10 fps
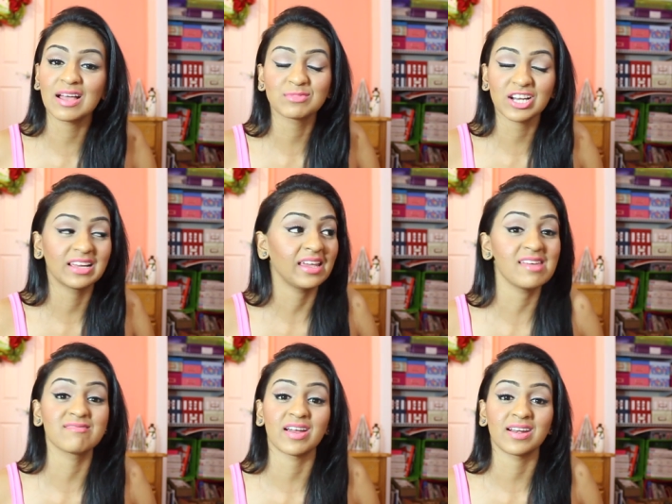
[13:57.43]
I'm trying to
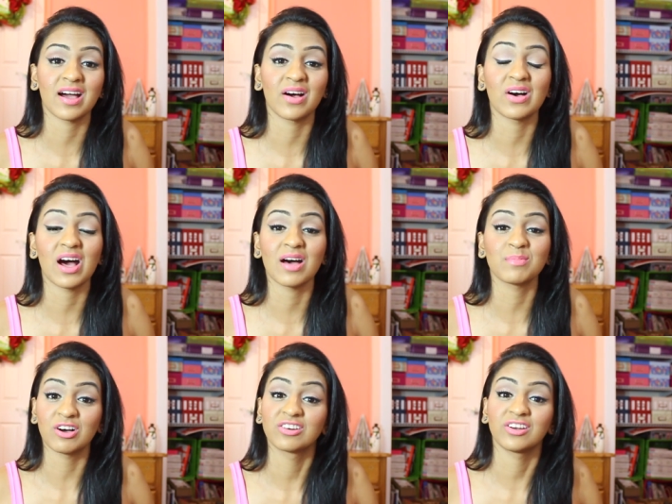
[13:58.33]
eat right now.
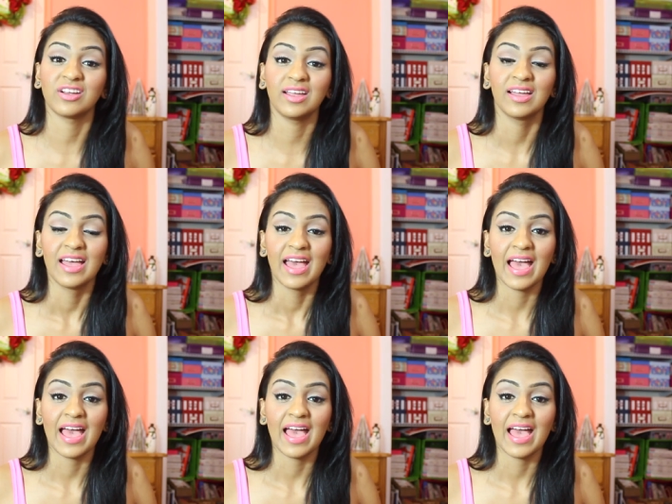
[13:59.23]
I'm hungry.